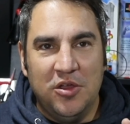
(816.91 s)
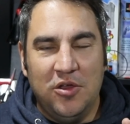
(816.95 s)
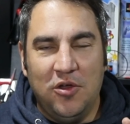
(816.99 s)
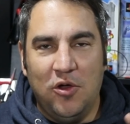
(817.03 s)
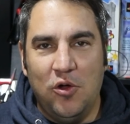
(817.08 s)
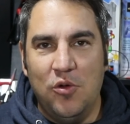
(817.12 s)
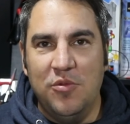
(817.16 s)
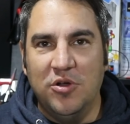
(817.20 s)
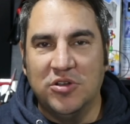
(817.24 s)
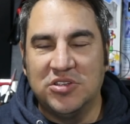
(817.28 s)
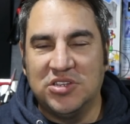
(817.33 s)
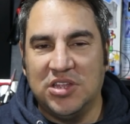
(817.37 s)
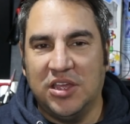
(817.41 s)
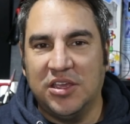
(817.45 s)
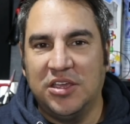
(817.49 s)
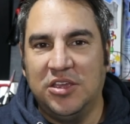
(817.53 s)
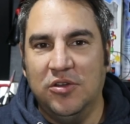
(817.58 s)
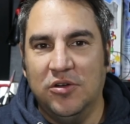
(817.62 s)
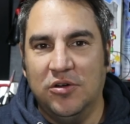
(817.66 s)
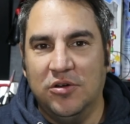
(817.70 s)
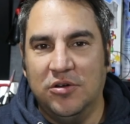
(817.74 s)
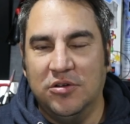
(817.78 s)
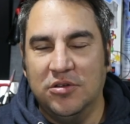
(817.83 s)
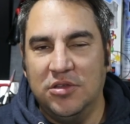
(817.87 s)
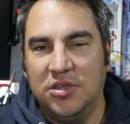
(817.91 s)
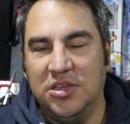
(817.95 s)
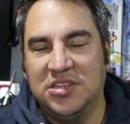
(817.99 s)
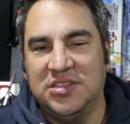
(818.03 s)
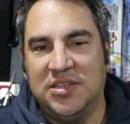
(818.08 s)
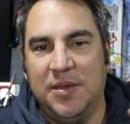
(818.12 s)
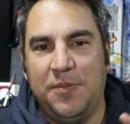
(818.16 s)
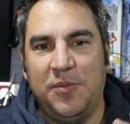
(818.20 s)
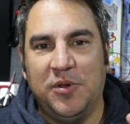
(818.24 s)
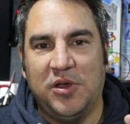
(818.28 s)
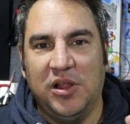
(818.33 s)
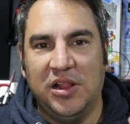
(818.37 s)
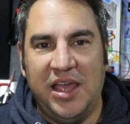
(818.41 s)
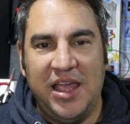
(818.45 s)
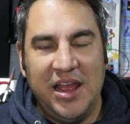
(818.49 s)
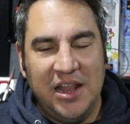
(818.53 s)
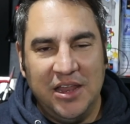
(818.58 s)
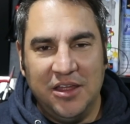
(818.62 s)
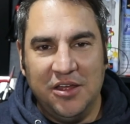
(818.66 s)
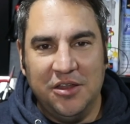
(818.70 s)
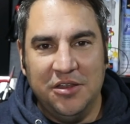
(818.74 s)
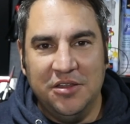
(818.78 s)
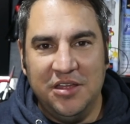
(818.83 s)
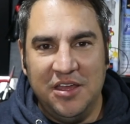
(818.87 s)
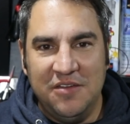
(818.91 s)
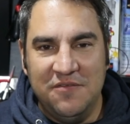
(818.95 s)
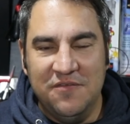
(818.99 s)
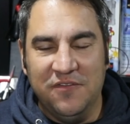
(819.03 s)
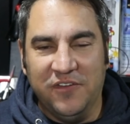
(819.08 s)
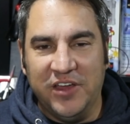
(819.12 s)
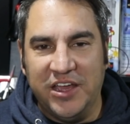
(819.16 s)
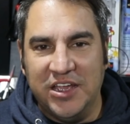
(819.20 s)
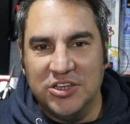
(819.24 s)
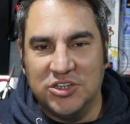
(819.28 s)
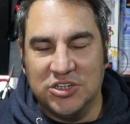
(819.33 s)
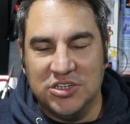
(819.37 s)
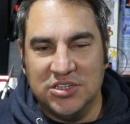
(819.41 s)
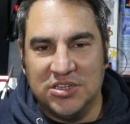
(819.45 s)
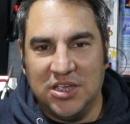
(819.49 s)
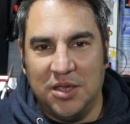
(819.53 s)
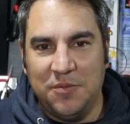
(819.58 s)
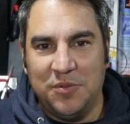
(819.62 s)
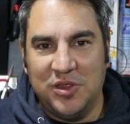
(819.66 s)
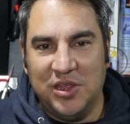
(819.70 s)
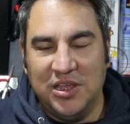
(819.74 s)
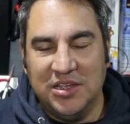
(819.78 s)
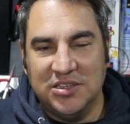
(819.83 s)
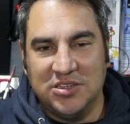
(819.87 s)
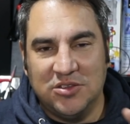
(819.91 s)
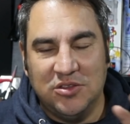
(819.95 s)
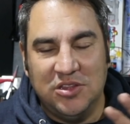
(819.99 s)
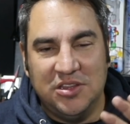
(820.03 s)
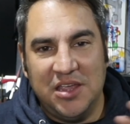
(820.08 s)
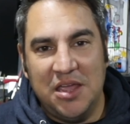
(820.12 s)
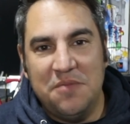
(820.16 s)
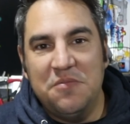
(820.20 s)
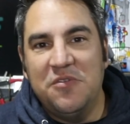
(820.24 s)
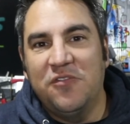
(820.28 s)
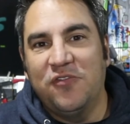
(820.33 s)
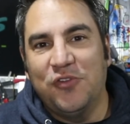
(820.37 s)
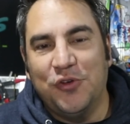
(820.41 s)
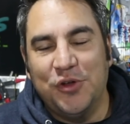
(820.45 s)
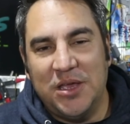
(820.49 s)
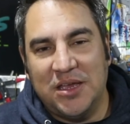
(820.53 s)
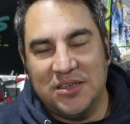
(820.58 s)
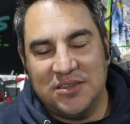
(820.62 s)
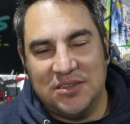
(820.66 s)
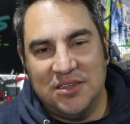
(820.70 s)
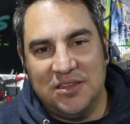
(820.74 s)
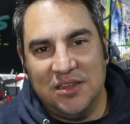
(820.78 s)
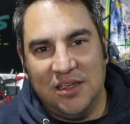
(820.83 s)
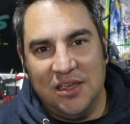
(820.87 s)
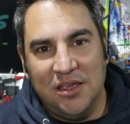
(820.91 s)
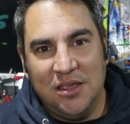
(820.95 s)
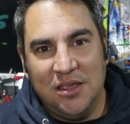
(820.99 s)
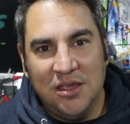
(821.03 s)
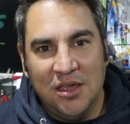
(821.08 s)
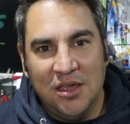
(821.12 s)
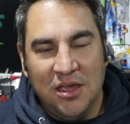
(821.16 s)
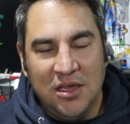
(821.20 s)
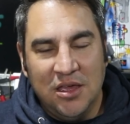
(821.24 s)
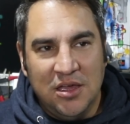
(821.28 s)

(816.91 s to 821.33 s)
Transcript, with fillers: almost like your your typical alien invasion type of thing so the day before yesterday